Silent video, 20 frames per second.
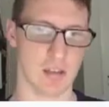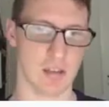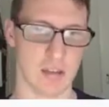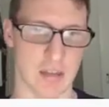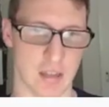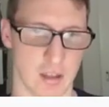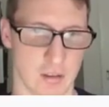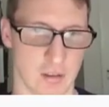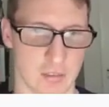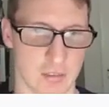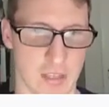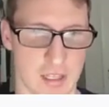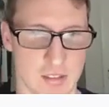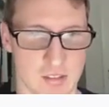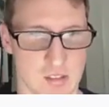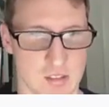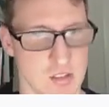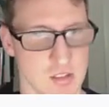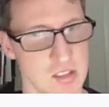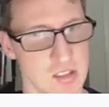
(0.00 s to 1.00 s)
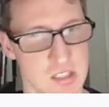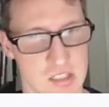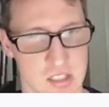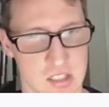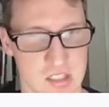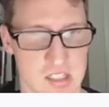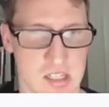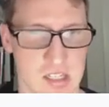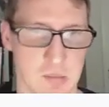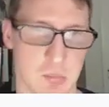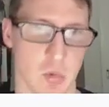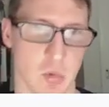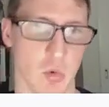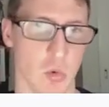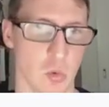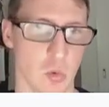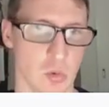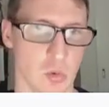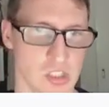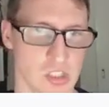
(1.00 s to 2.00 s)
Now, that's just a
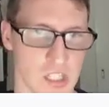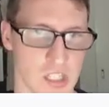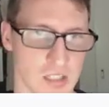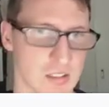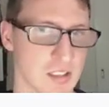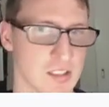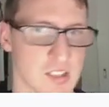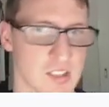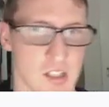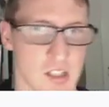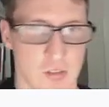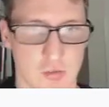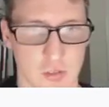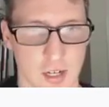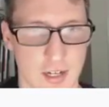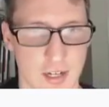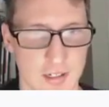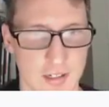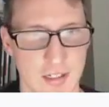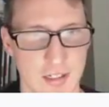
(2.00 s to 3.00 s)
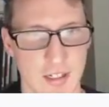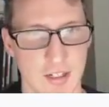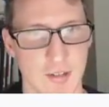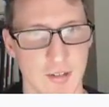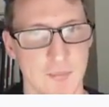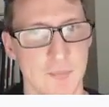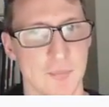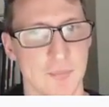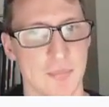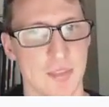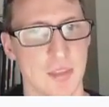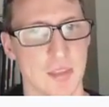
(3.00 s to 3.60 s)
simple checklist I've created here.